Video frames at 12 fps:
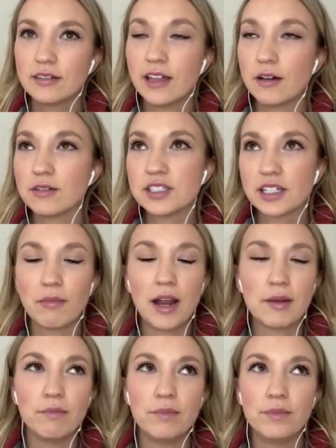that was like
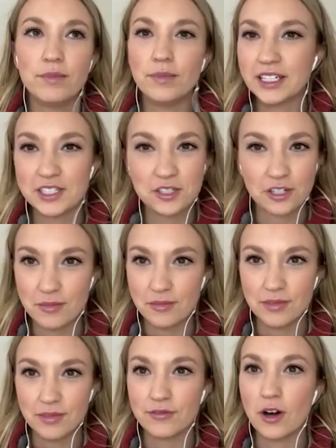my biggest
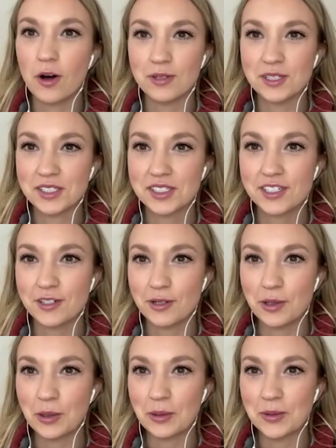dream of all was
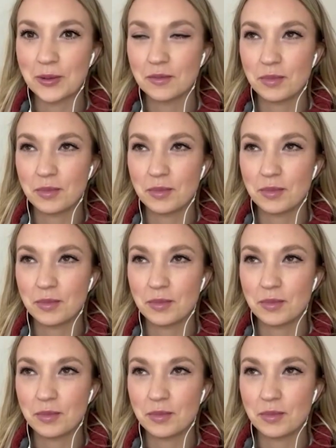to